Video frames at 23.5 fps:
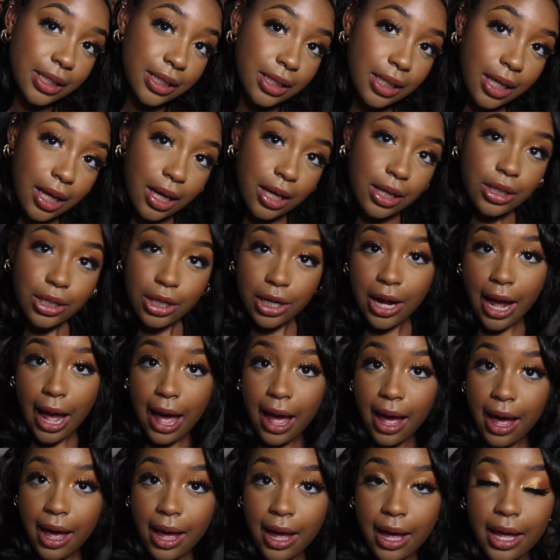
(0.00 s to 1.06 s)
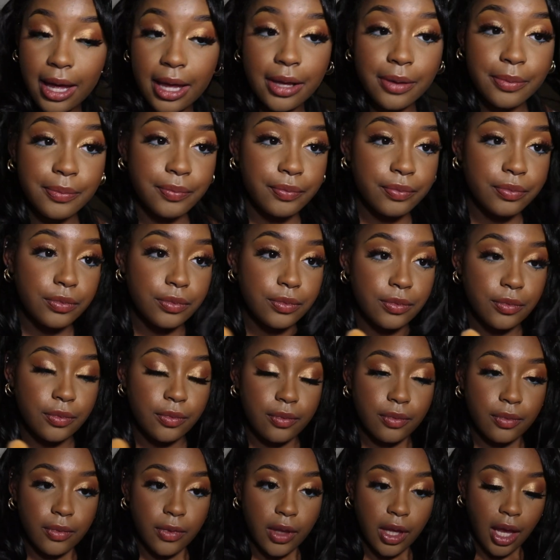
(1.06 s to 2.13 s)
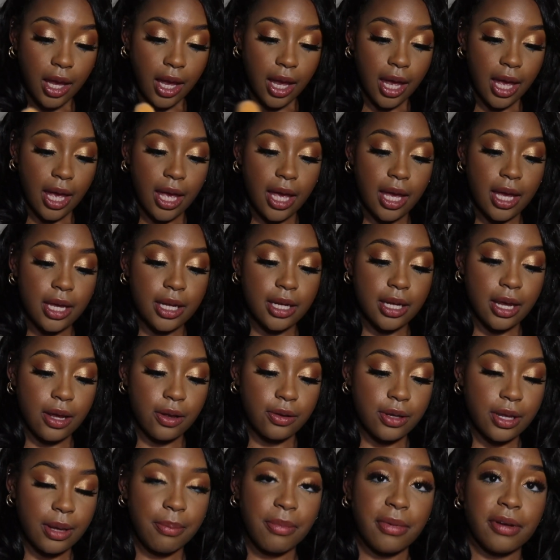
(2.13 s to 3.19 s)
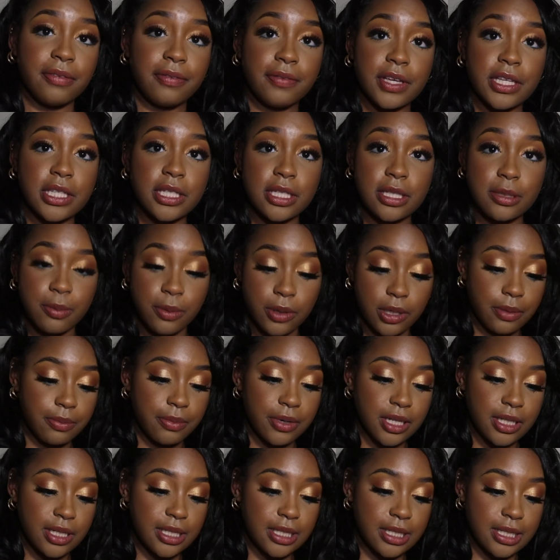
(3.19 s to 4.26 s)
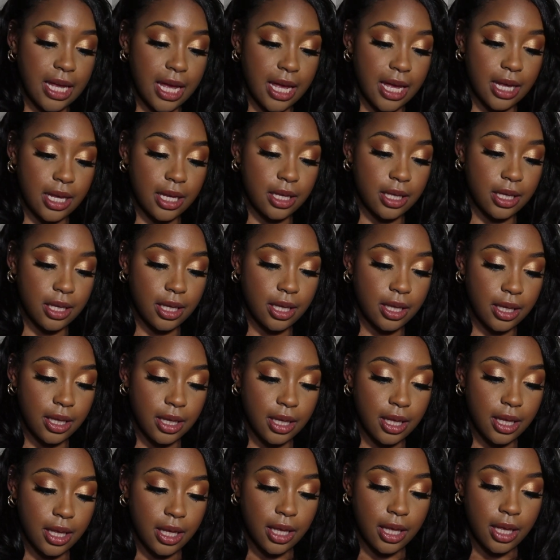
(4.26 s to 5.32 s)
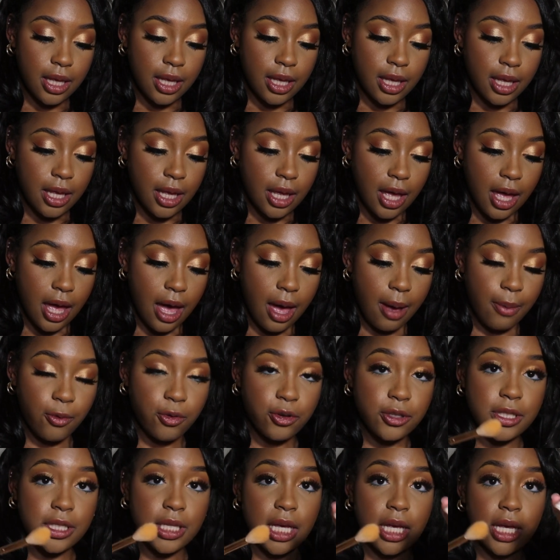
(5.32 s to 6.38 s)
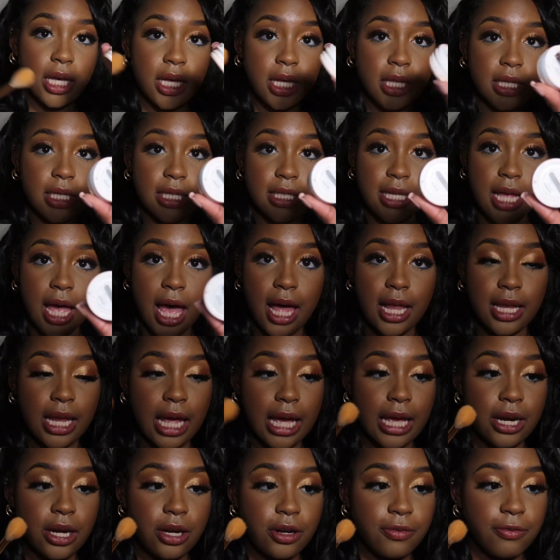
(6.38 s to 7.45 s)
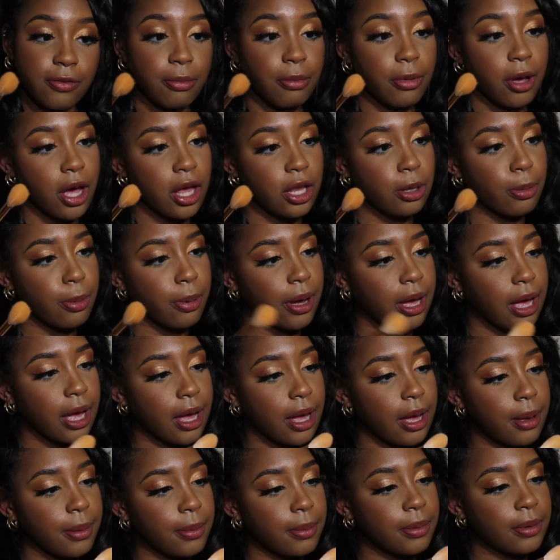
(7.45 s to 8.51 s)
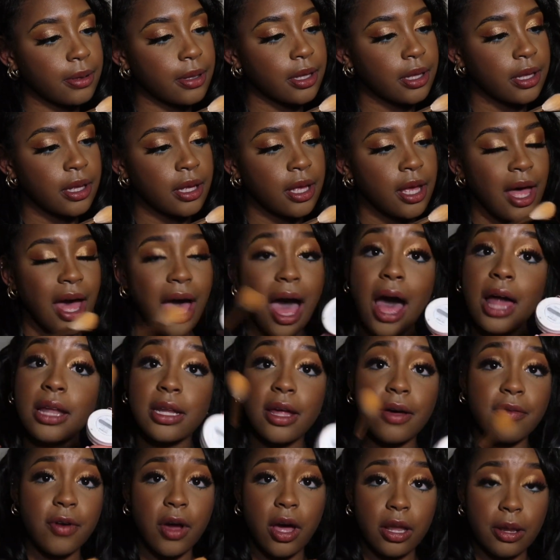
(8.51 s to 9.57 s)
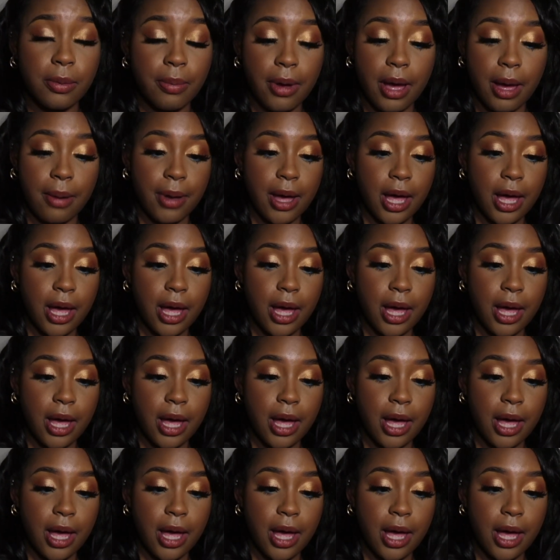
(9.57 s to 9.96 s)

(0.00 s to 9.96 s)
the under eye and now that my face is pretty much set, I'm gonna take this highlighter from ColourPop. I love ColourPop